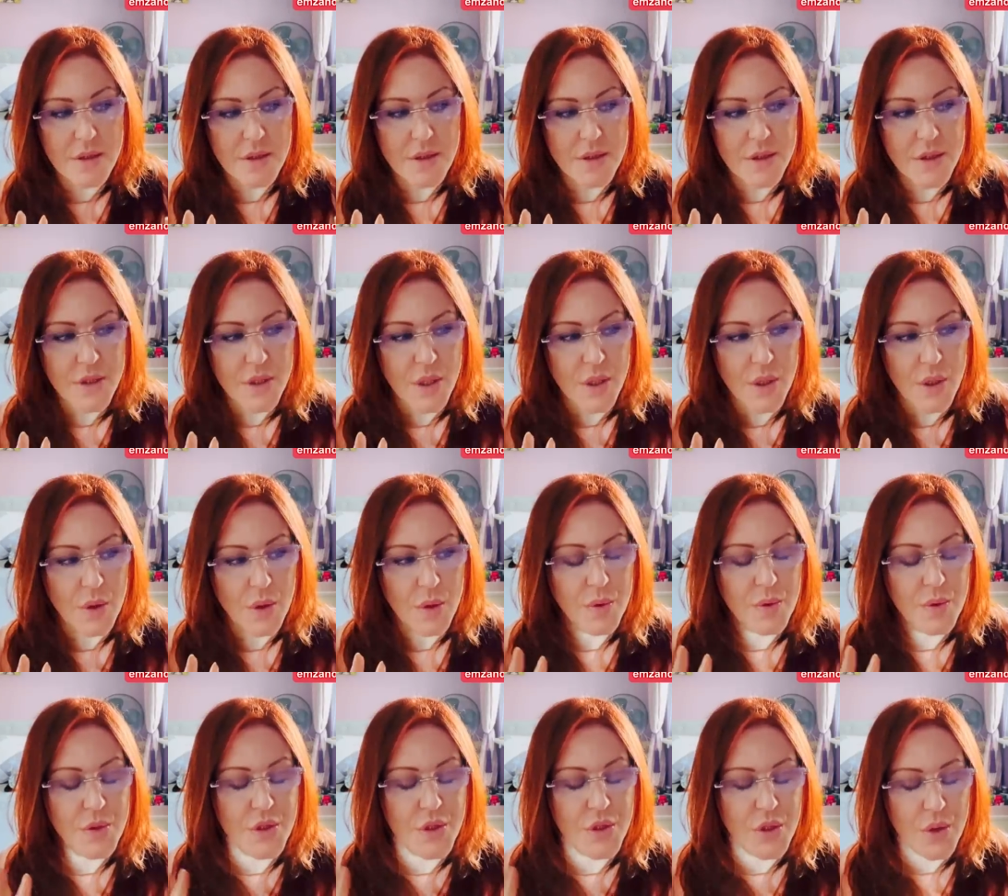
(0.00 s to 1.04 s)

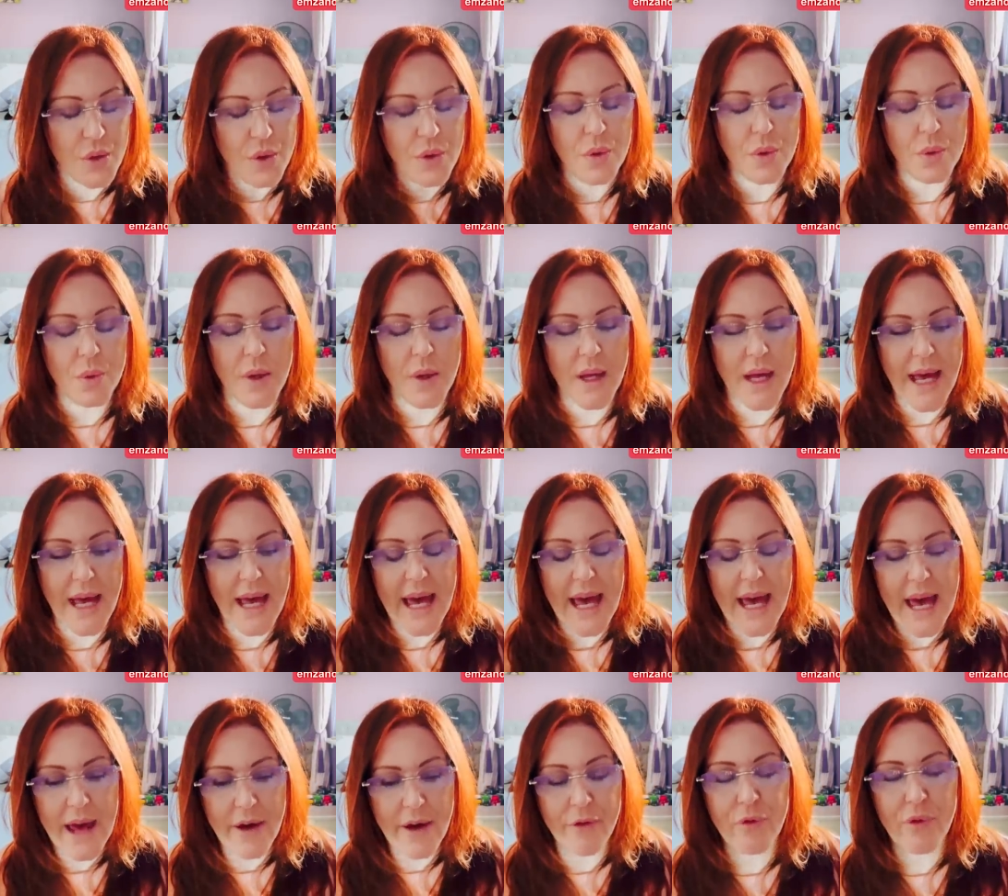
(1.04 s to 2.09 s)
to do
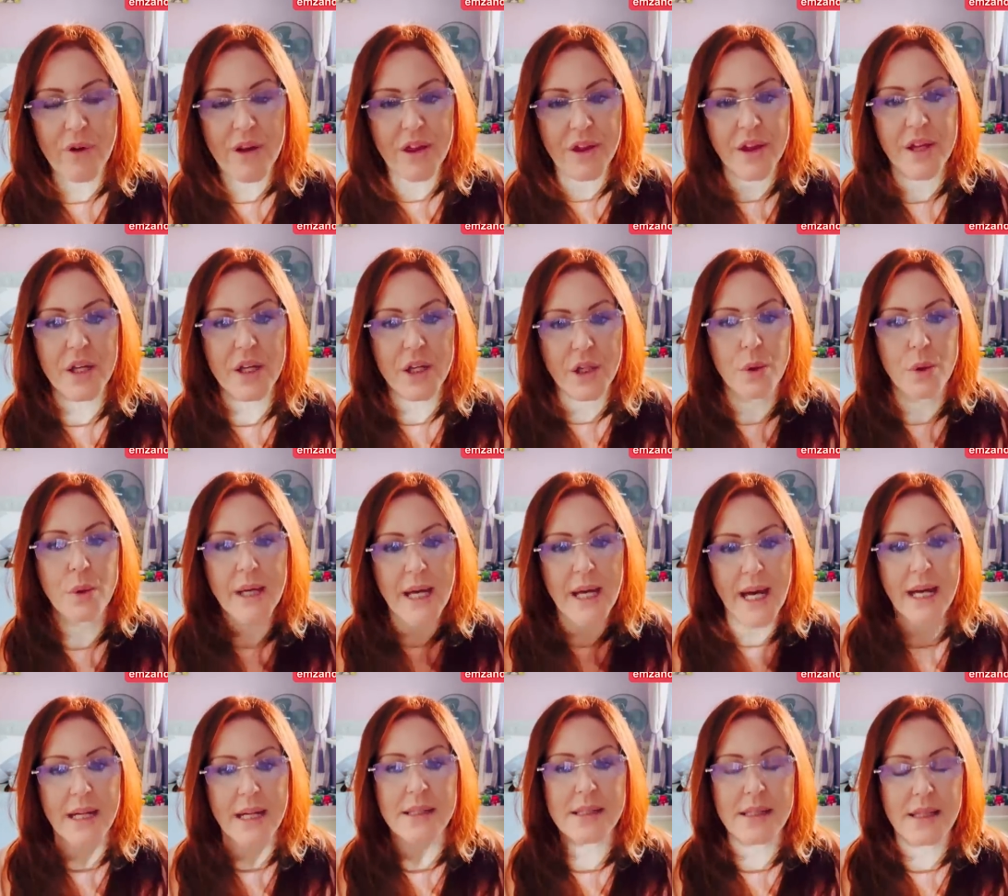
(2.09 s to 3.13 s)
everything you
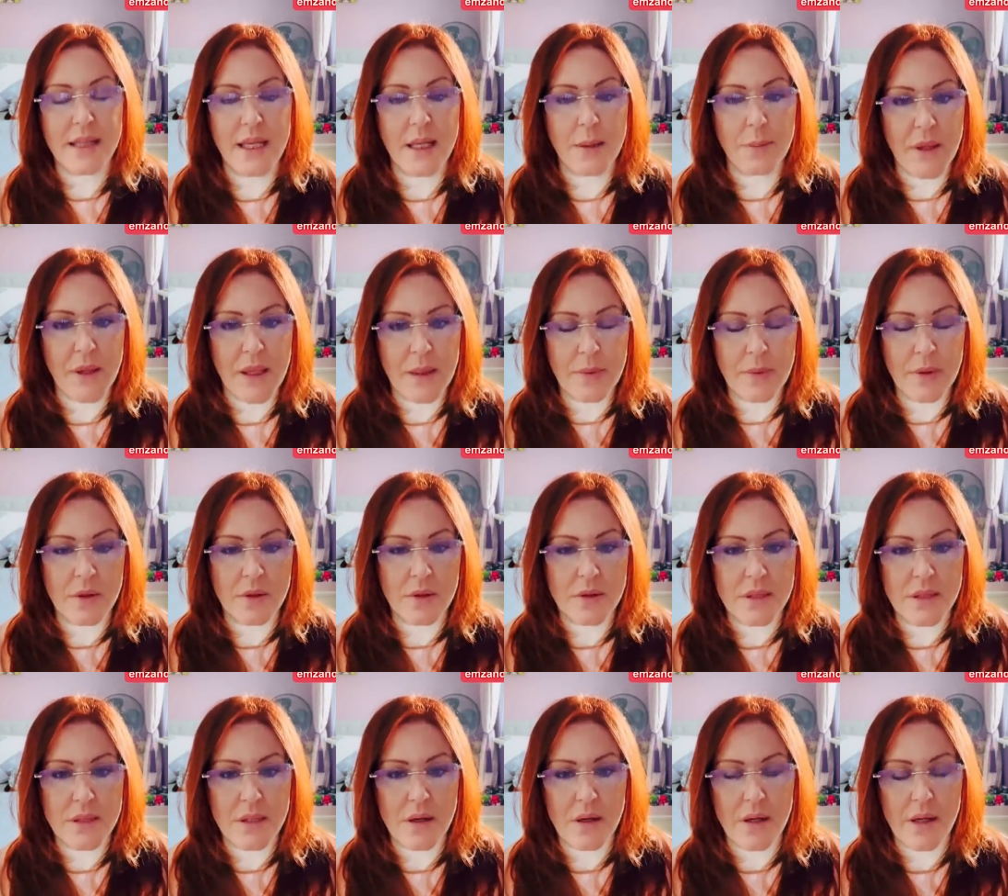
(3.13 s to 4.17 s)
can to keep people on
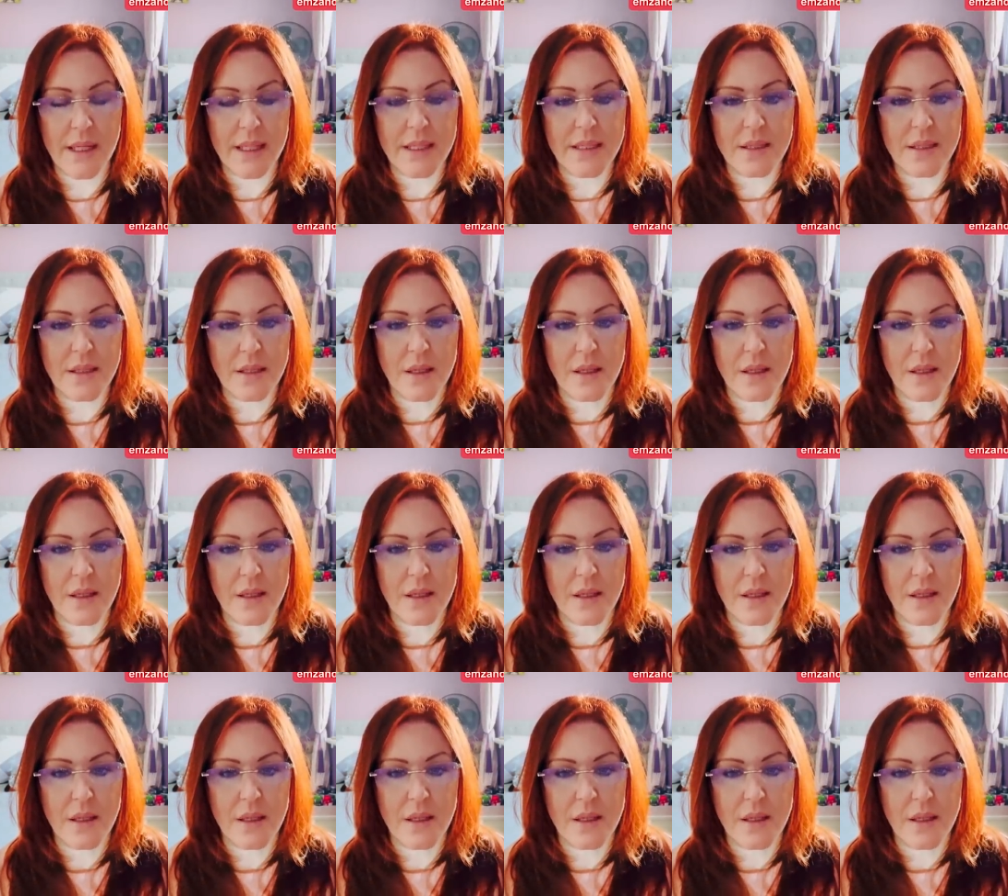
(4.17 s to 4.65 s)
side.